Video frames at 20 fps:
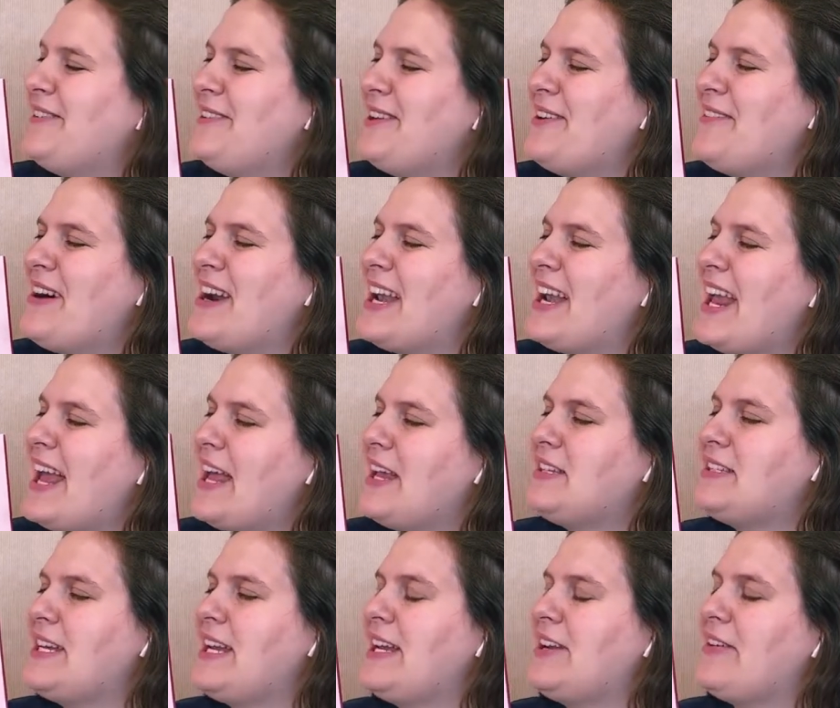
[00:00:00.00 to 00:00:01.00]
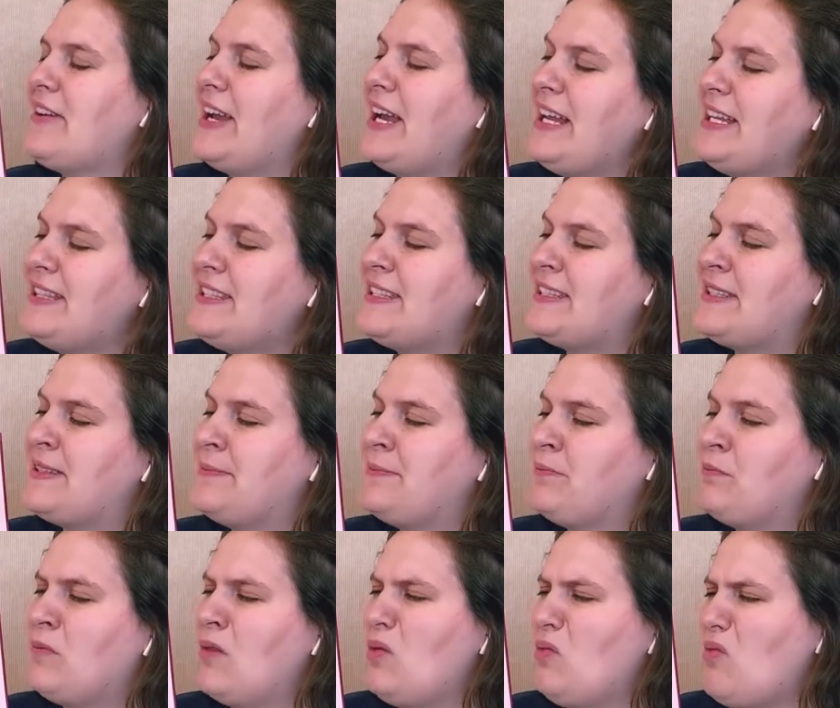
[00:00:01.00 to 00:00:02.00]
what an anteater eats?
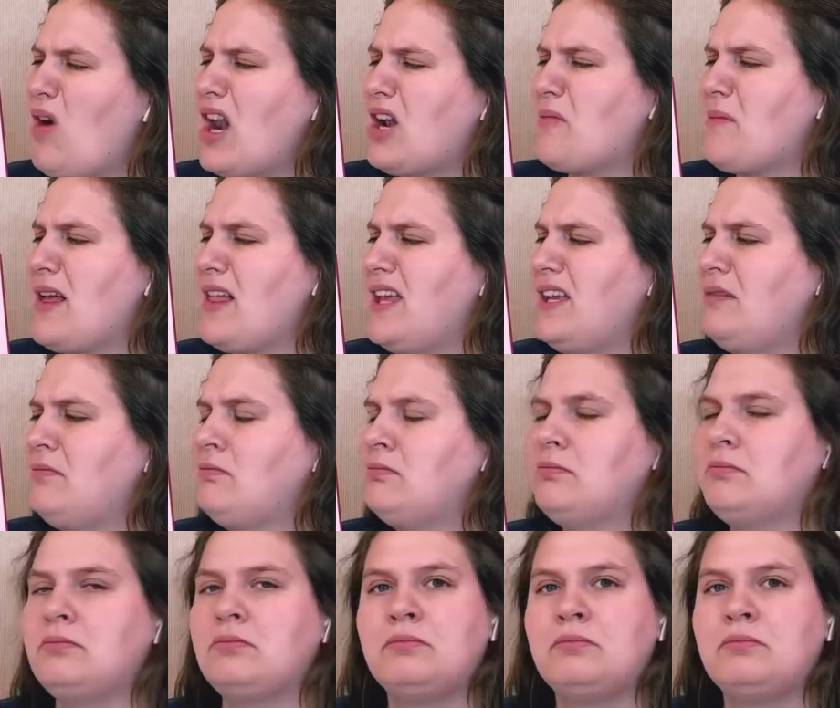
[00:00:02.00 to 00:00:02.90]
Watermelon.